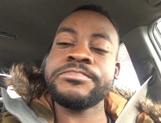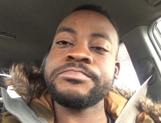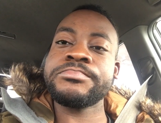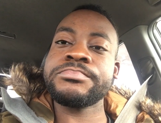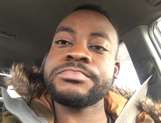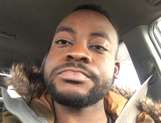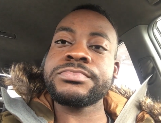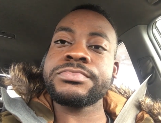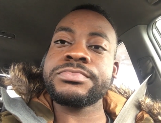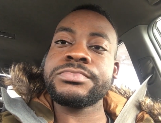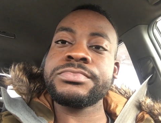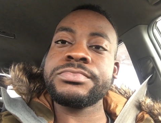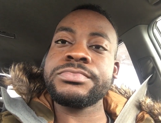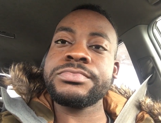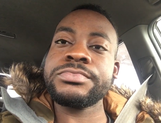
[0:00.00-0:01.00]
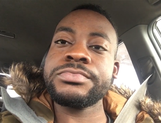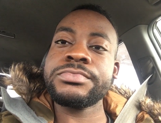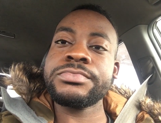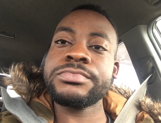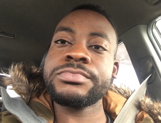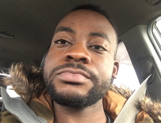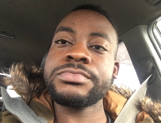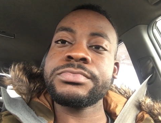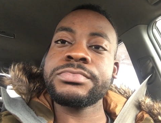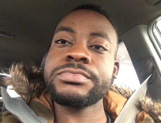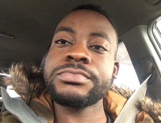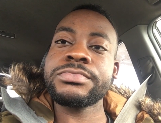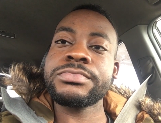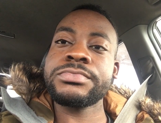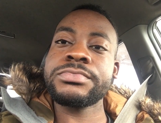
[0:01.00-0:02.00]

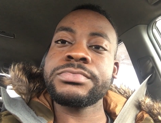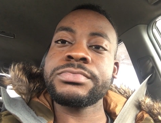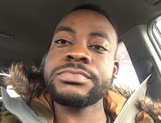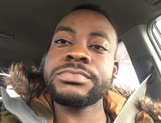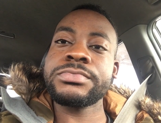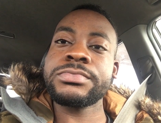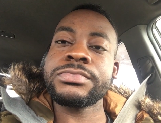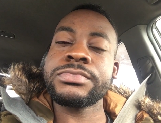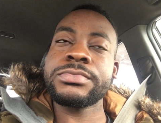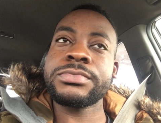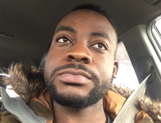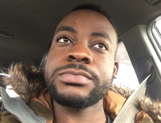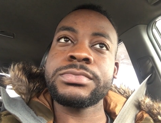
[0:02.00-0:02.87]
[no speech]